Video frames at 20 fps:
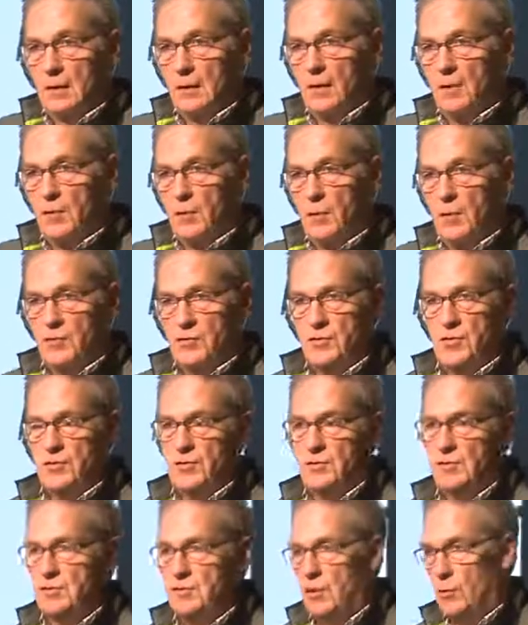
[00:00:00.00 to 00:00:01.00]
in the
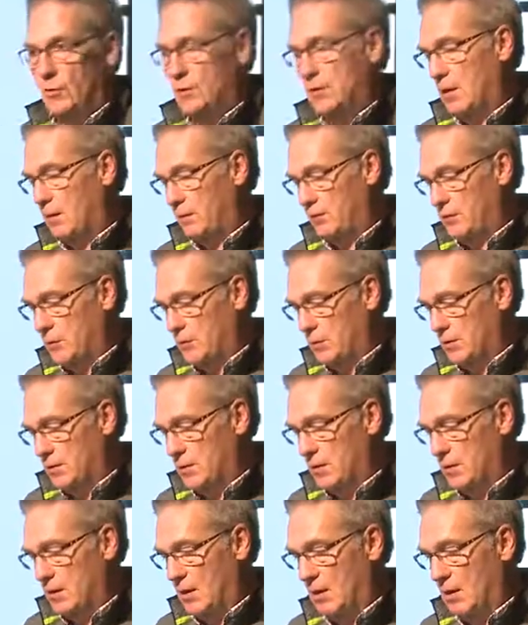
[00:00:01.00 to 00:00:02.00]
questions and so on
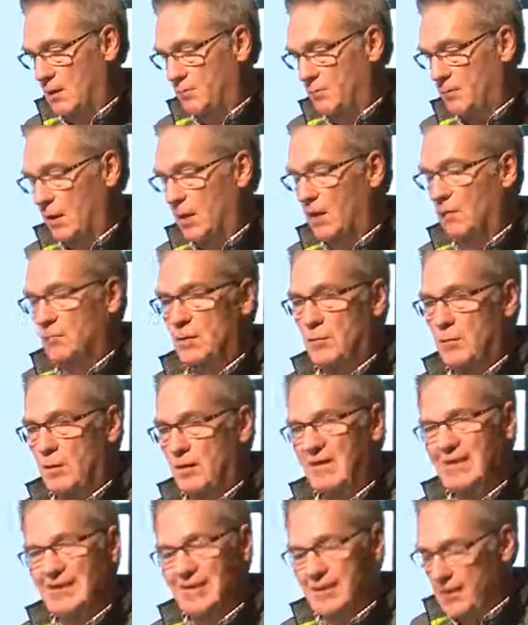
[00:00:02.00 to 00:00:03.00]
afterwards, uh, help me
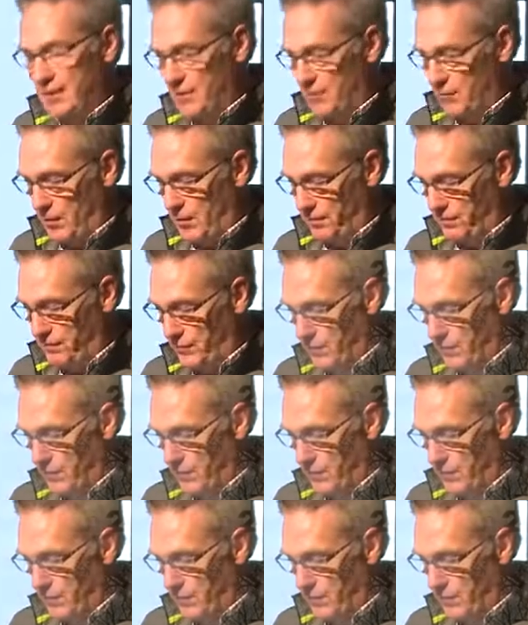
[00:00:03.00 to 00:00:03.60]
make it clearer.